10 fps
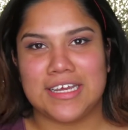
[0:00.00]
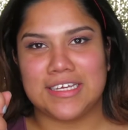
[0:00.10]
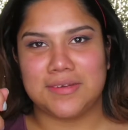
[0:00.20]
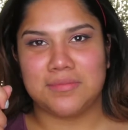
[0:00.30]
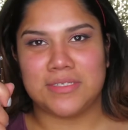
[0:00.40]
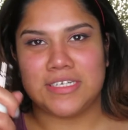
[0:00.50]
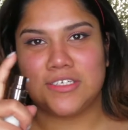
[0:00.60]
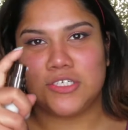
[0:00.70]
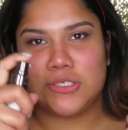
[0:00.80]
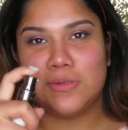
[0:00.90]
like
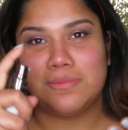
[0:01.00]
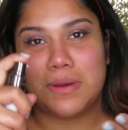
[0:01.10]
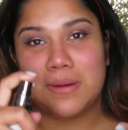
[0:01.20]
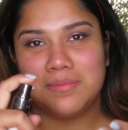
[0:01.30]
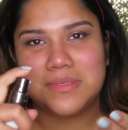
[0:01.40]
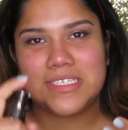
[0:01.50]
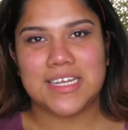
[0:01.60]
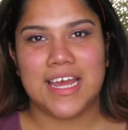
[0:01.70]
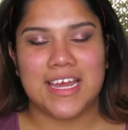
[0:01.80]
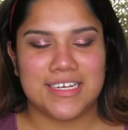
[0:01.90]
did 2 pumps
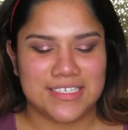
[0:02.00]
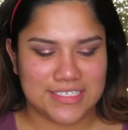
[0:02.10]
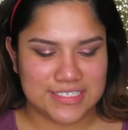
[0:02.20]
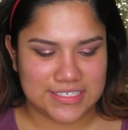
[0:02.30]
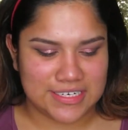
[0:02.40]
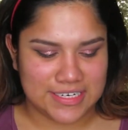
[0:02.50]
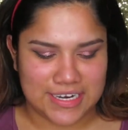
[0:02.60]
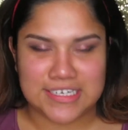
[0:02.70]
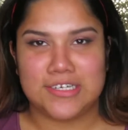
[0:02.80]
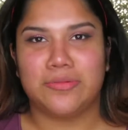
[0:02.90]
and
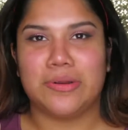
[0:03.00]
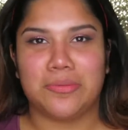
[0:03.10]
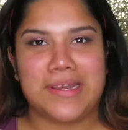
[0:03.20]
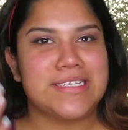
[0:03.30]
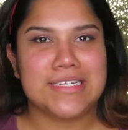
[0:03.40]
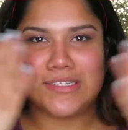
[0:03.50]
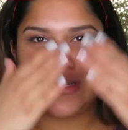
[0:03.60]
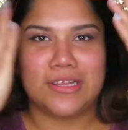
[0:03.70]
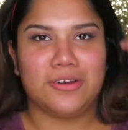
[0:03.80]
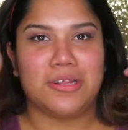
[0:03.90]
I didn't want to waste it,
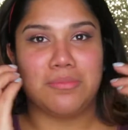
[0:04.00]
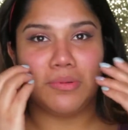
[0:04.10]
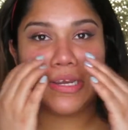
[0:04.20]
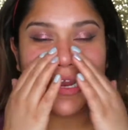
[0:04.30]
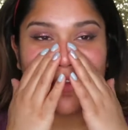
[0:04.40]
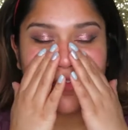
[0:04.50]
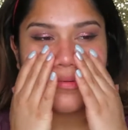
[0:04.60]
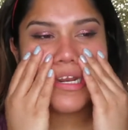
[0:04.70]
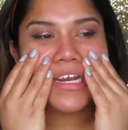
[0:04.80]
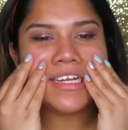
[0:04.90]
so I literally put it
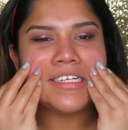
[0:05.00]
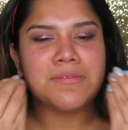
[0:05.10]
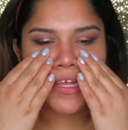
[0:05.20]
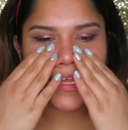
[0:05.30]
everywhere. And